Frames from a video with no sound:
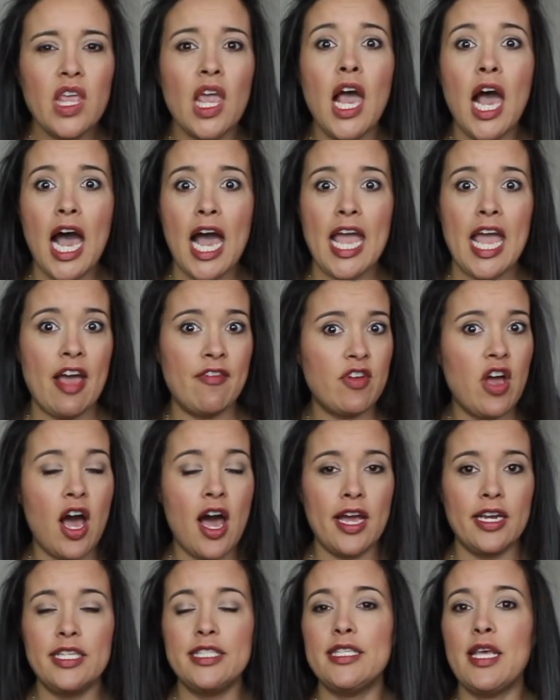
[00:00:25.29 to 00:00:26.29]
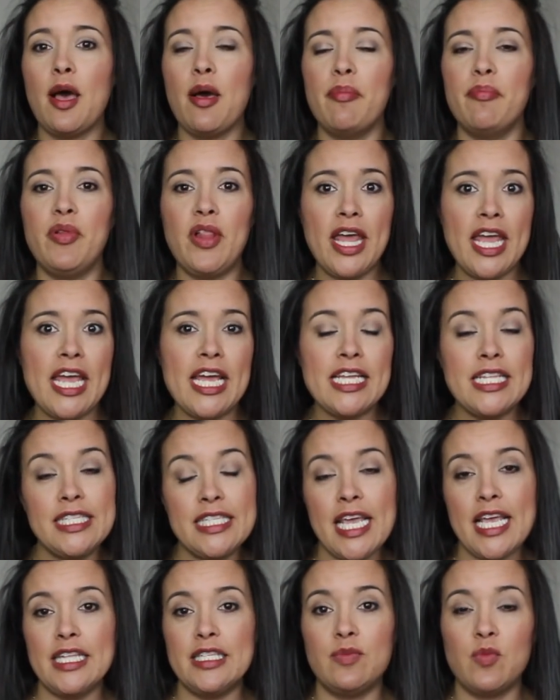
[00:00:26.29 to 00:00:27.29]
I have got some plans
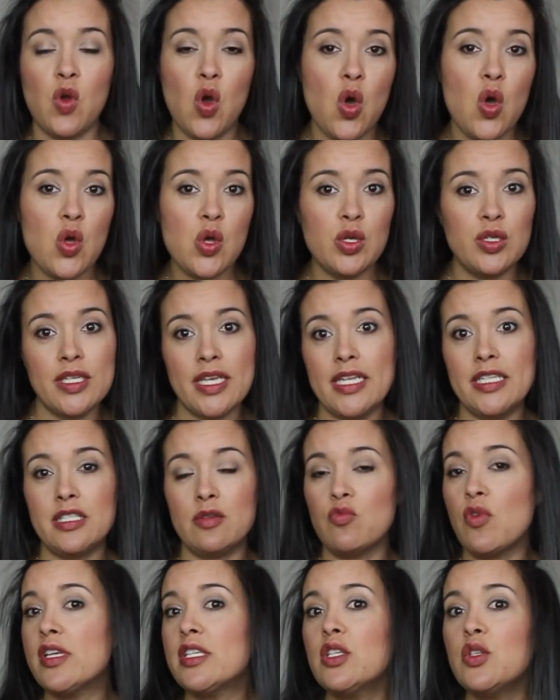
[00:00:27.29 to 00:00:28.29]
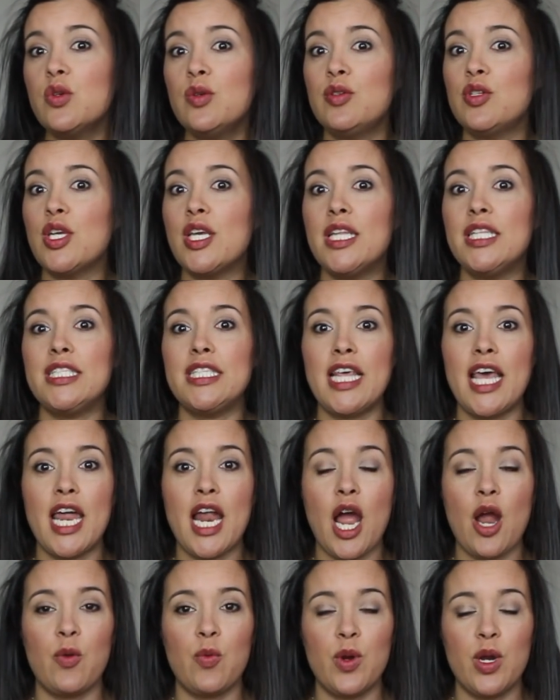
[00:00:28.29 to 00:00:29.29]
and some goals and some resolutions that
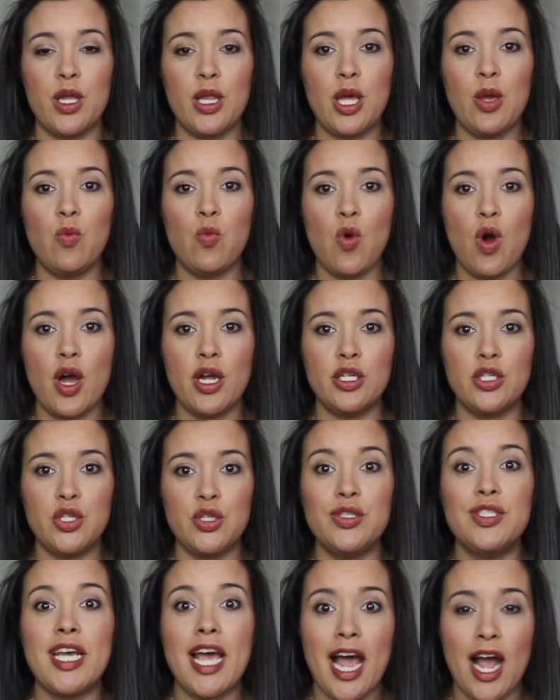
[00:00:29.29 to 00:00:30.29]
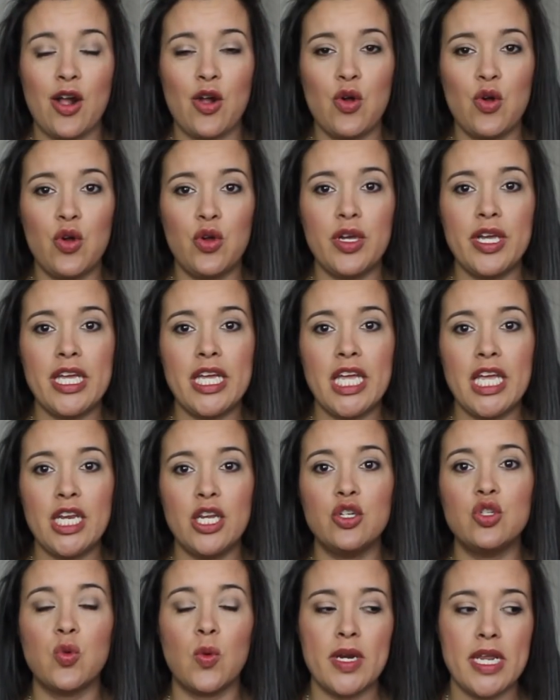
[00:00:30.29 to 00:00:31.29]
I really want to tackle in
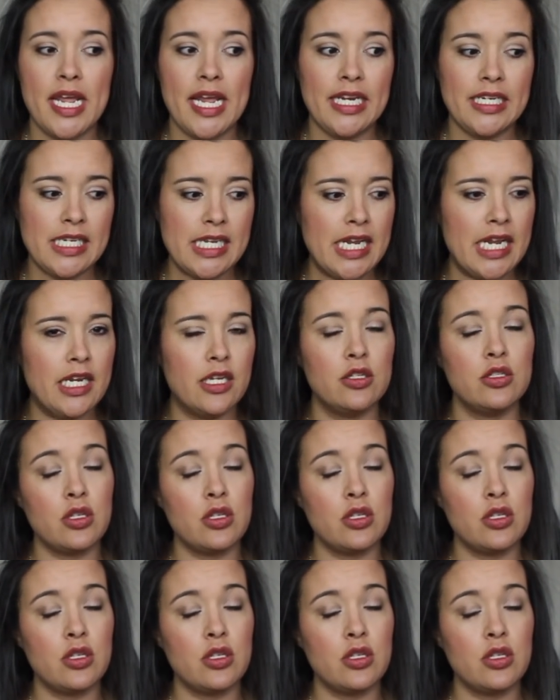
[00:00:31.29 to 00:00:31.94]
2018.